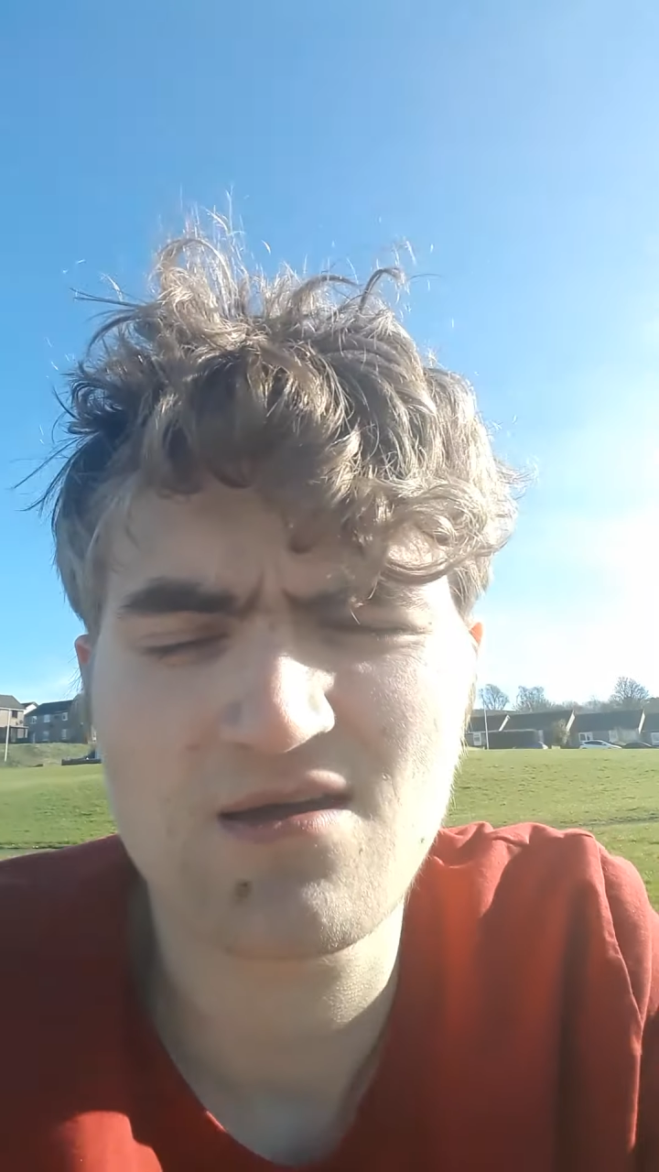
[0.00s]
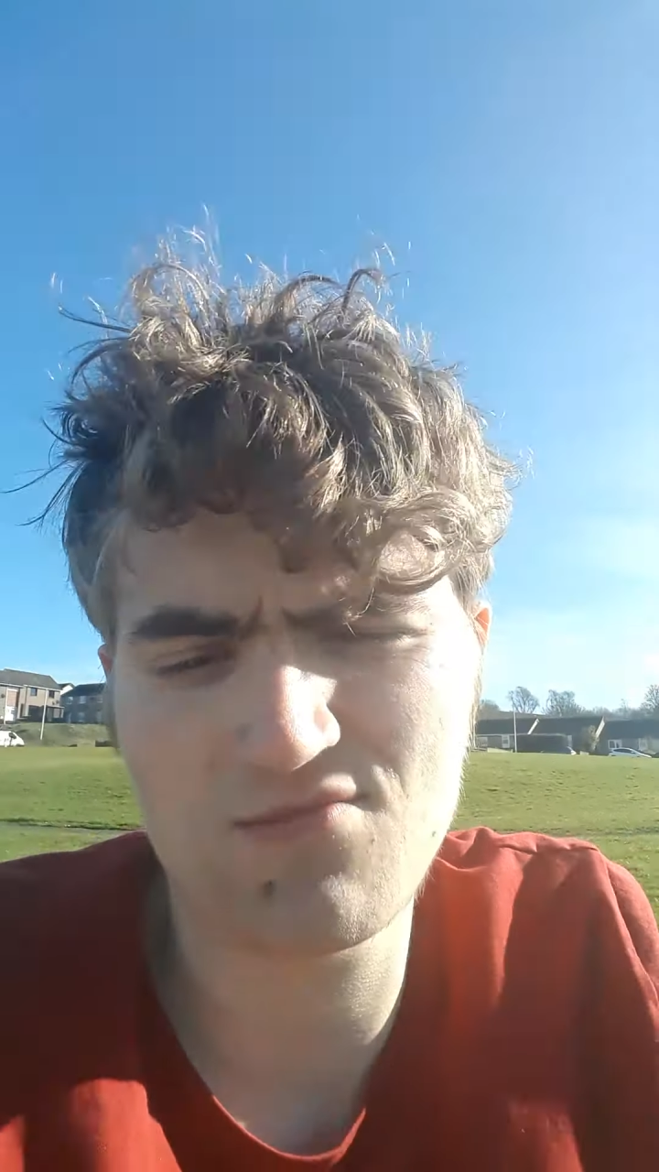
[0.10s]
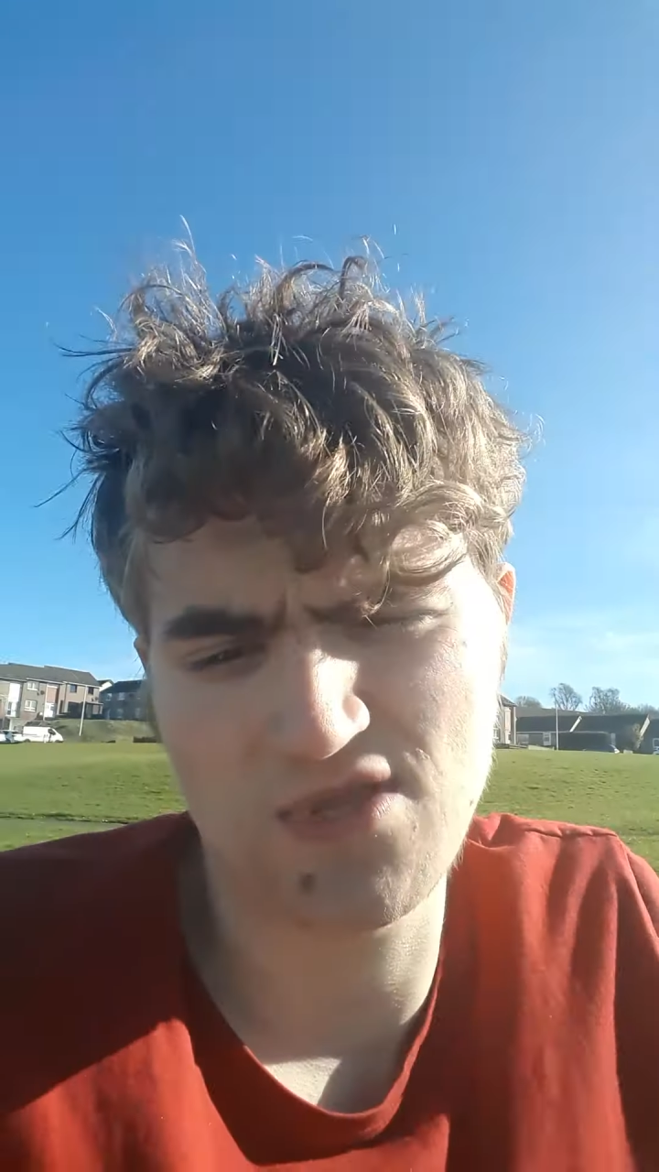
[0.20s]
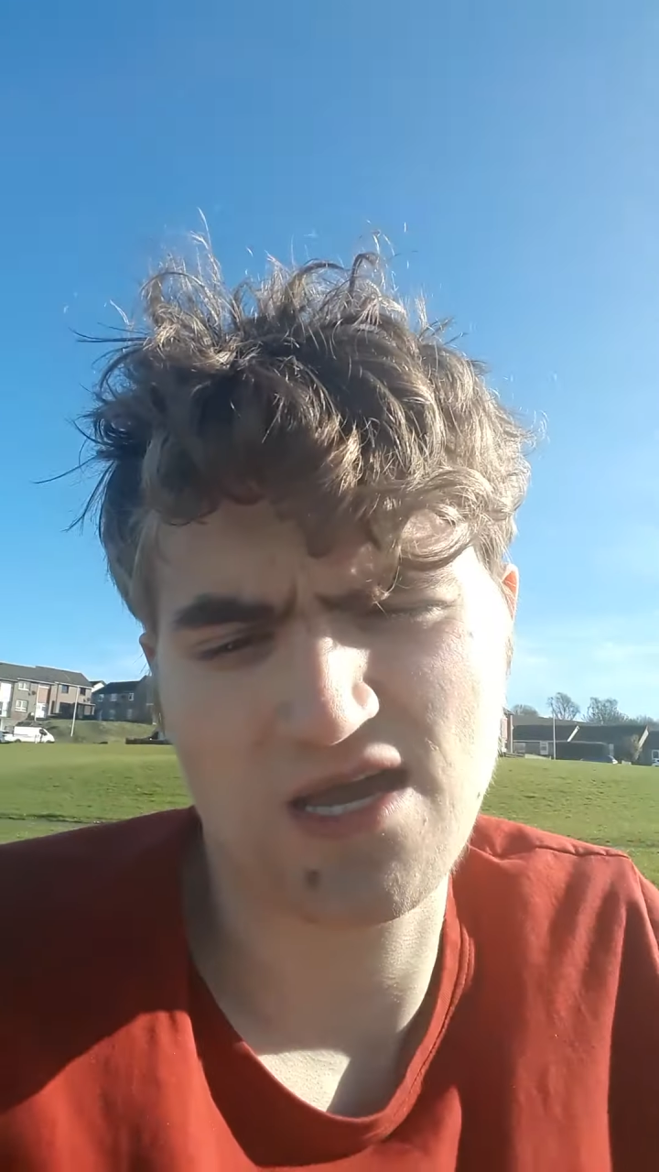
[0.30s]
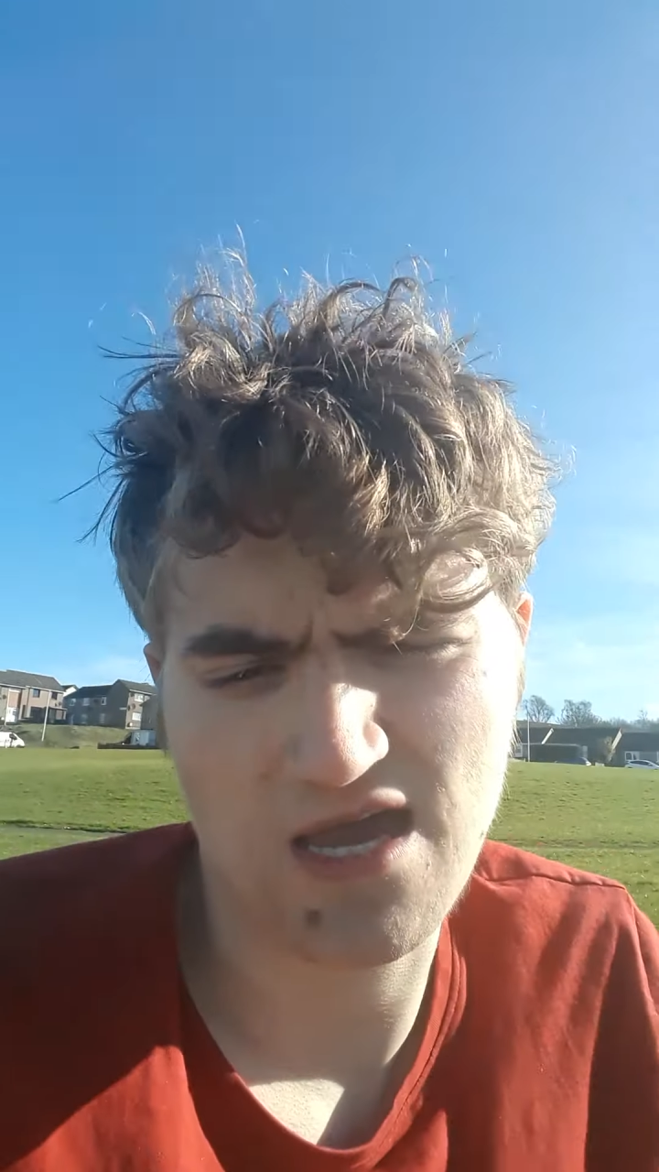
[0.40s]

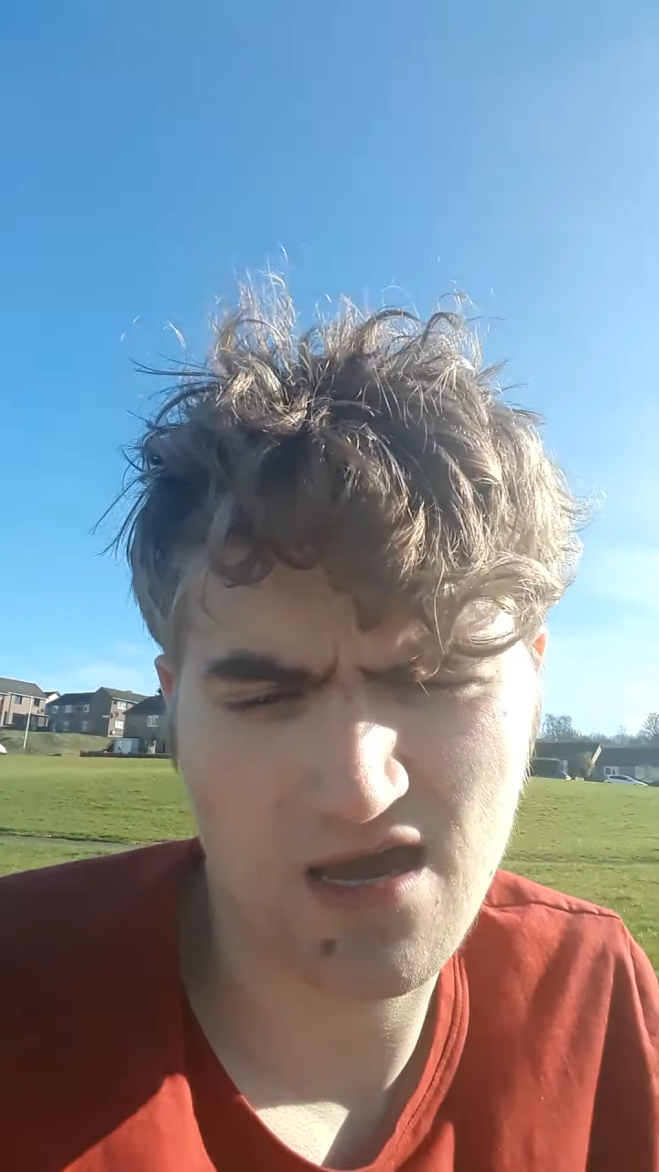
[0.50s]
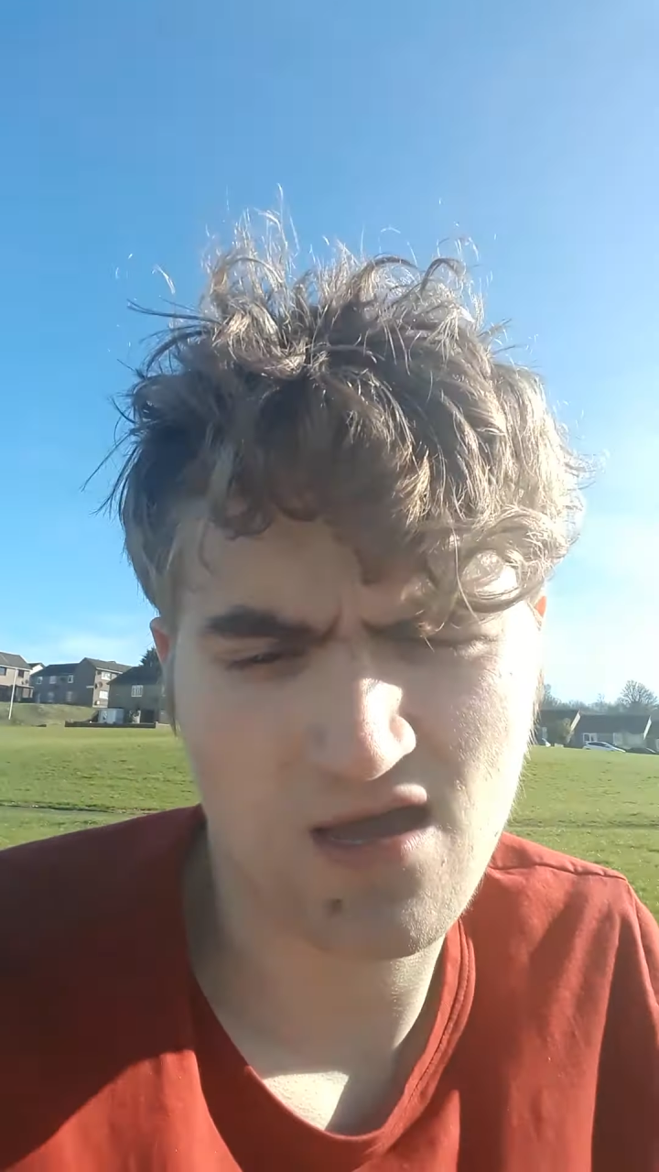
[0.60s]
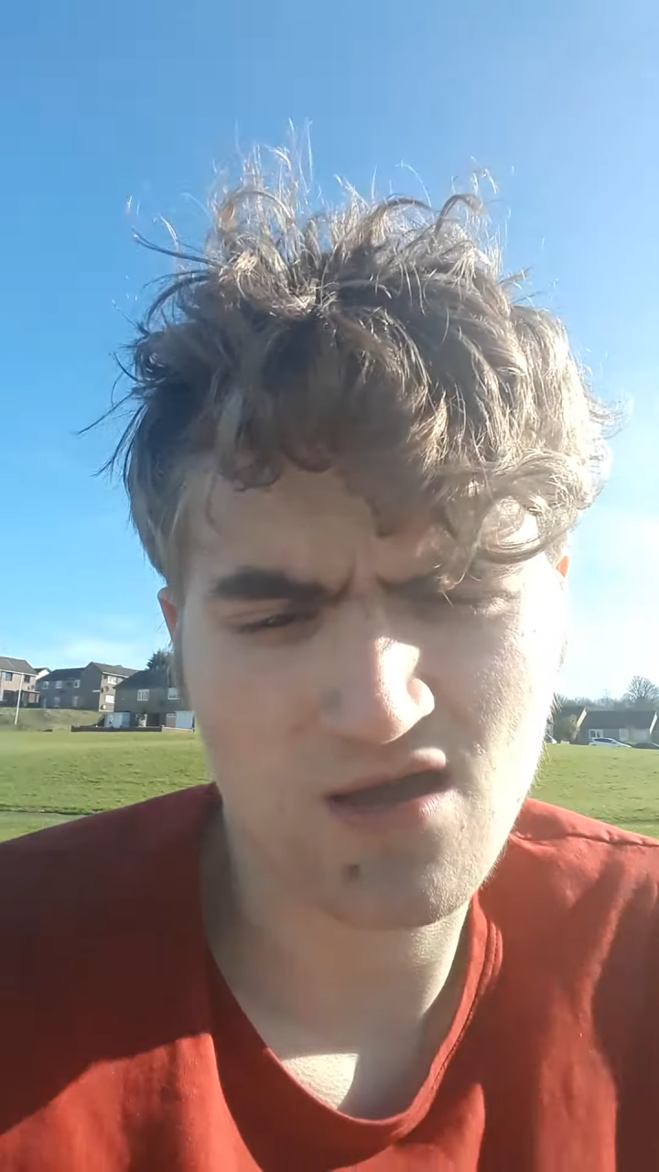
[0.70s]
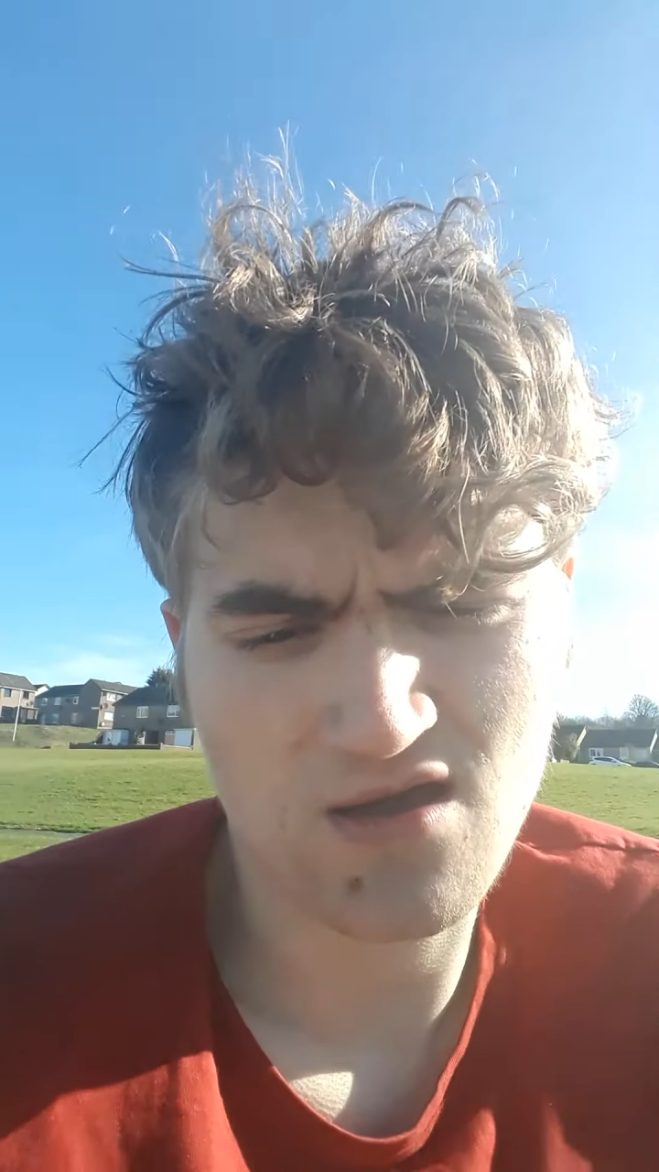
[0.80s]
when I get